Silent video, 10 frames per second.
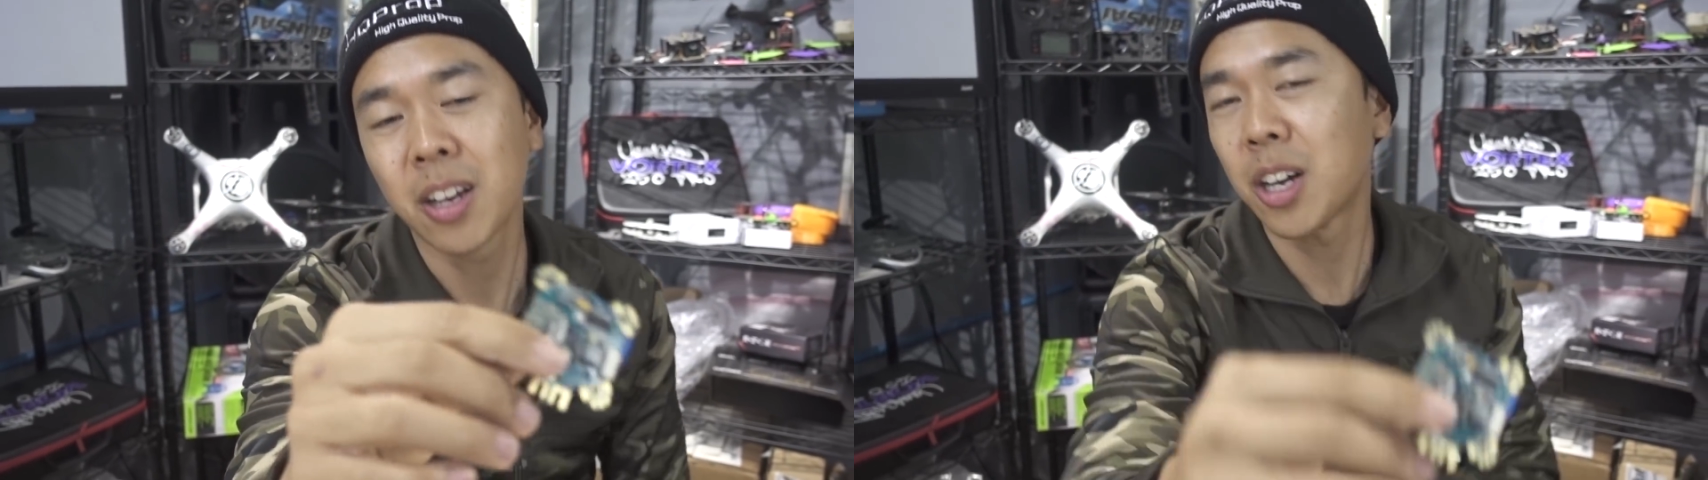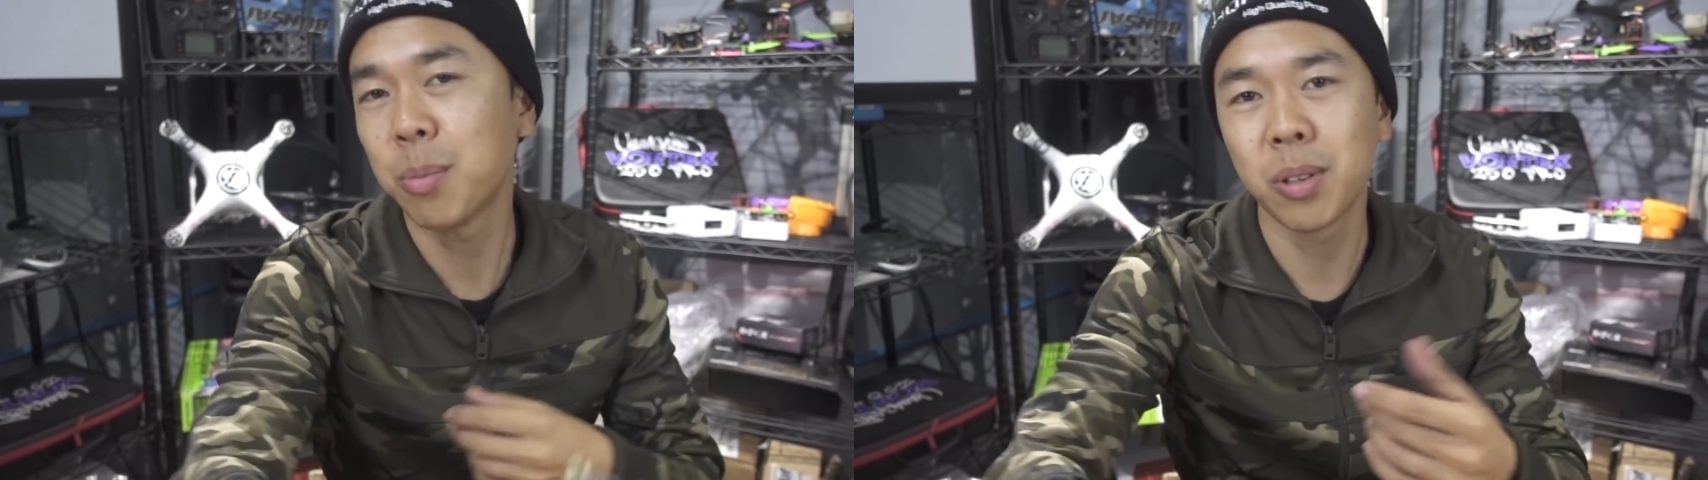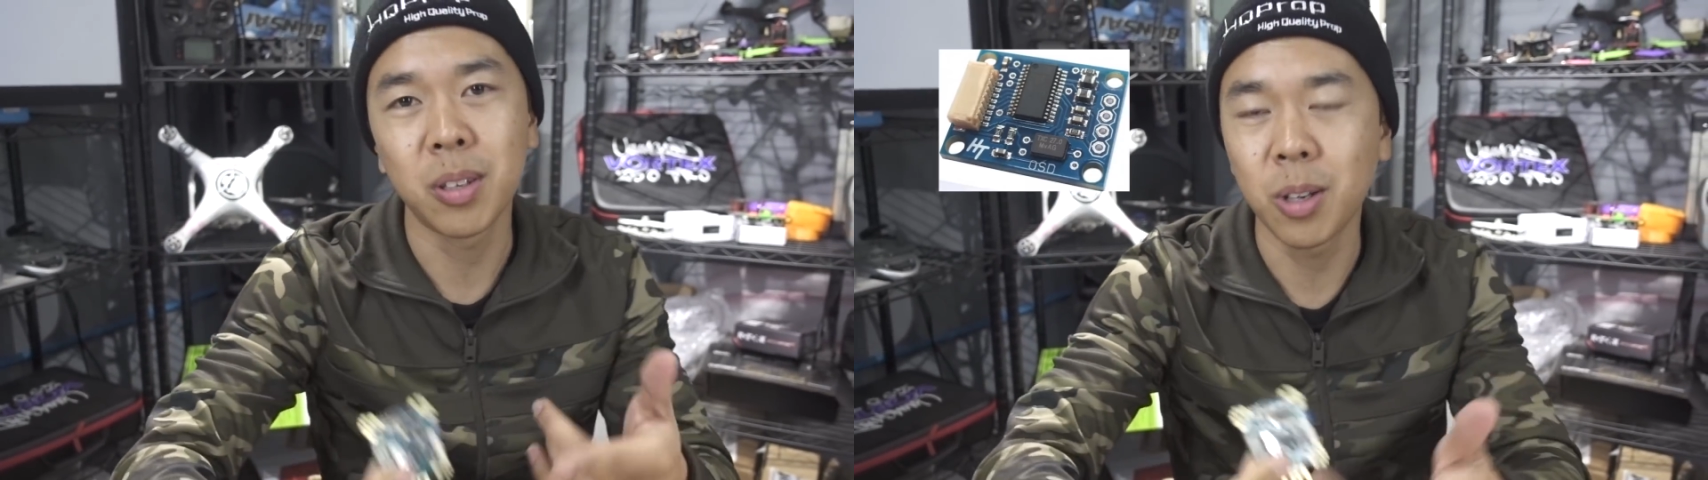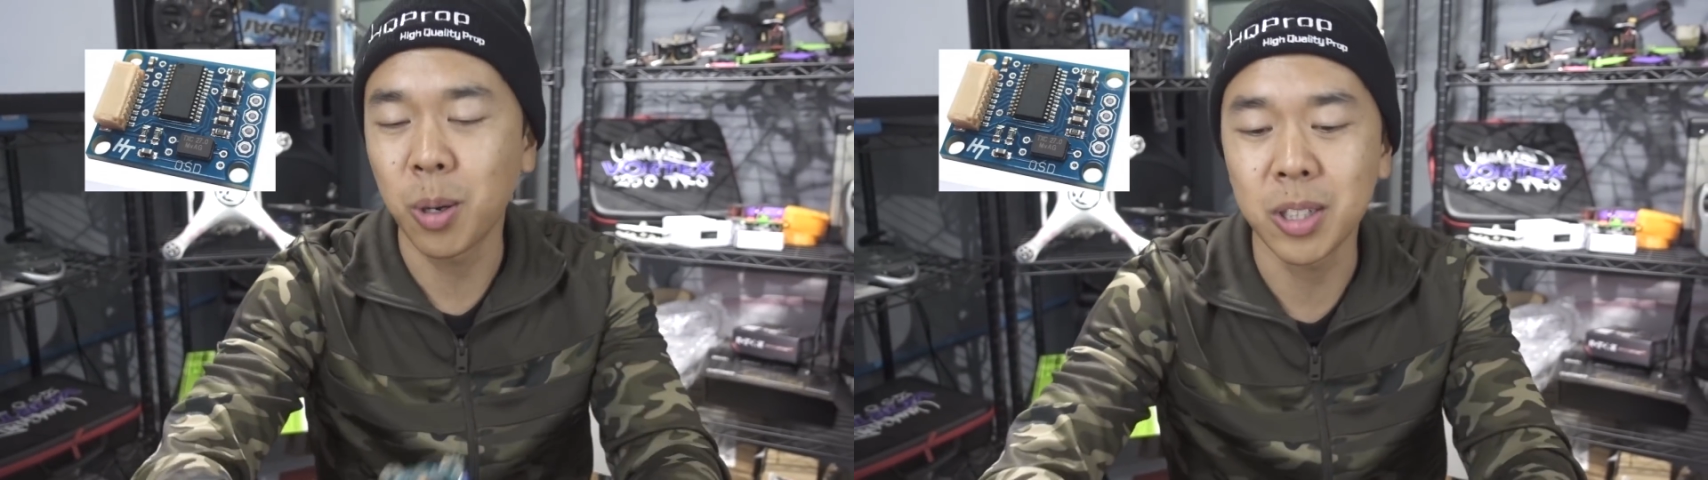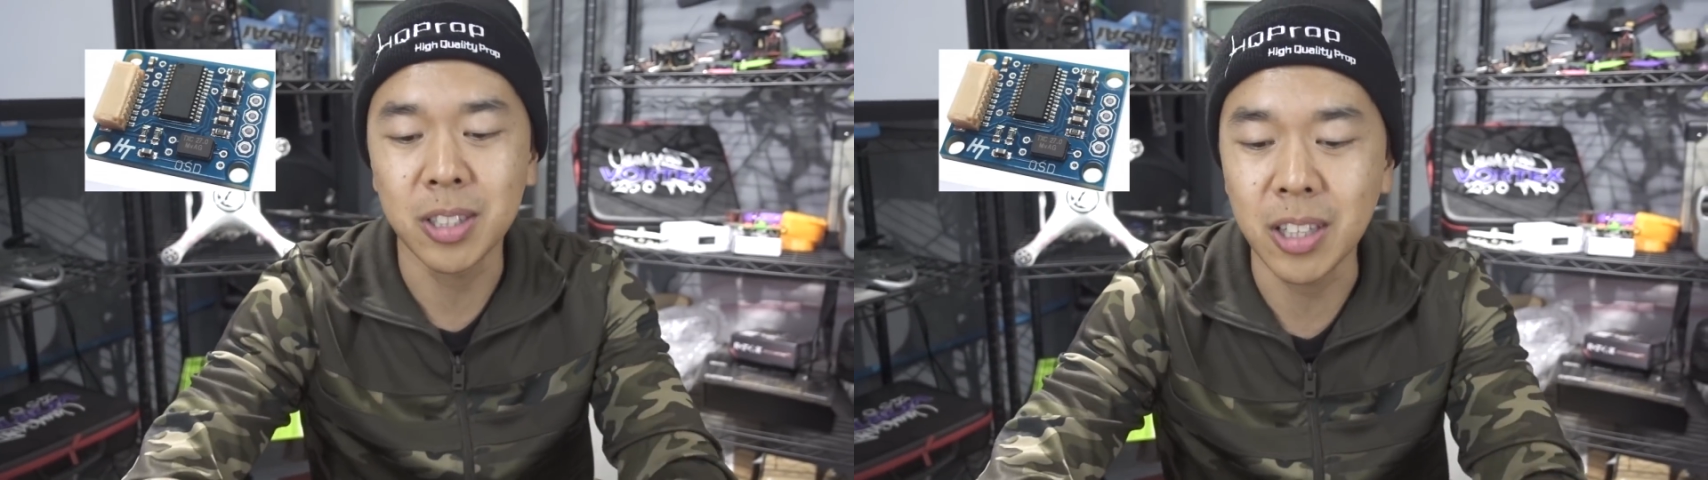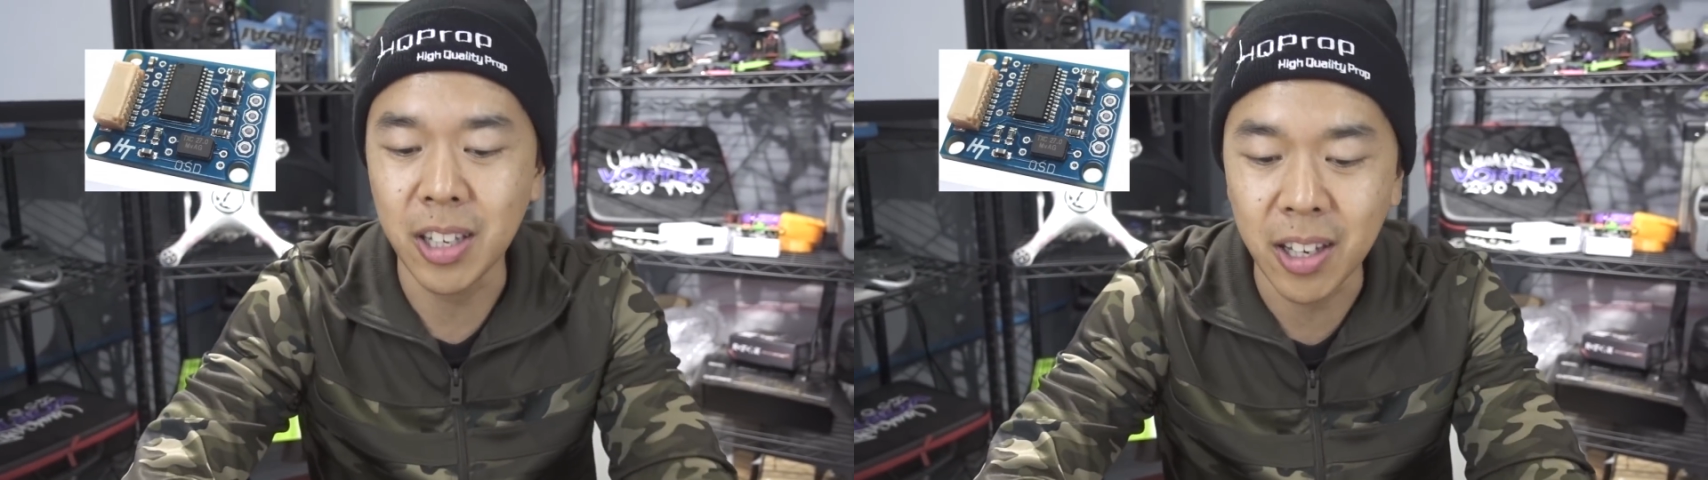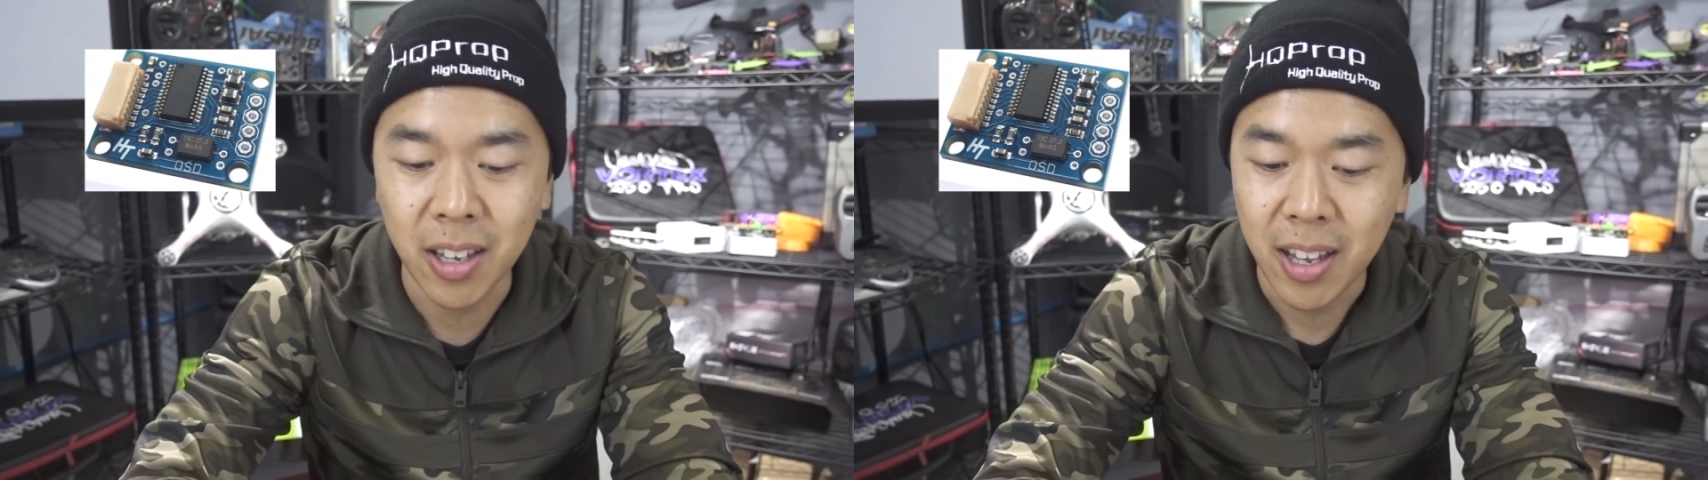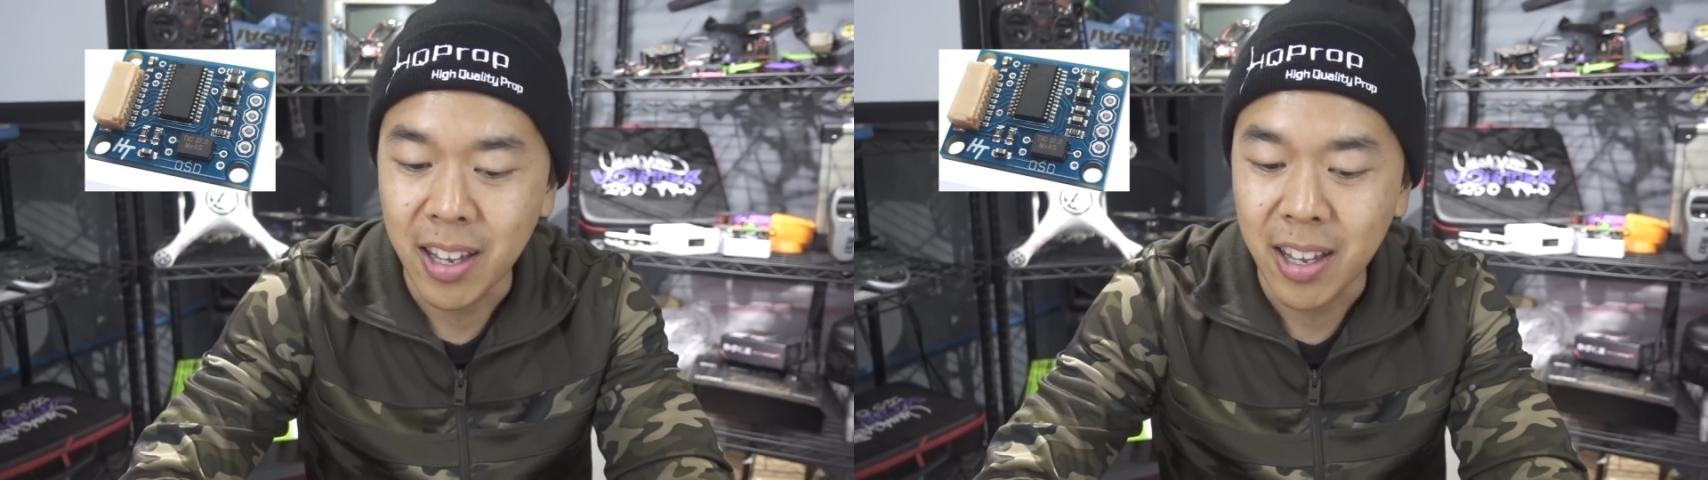come with an OSD.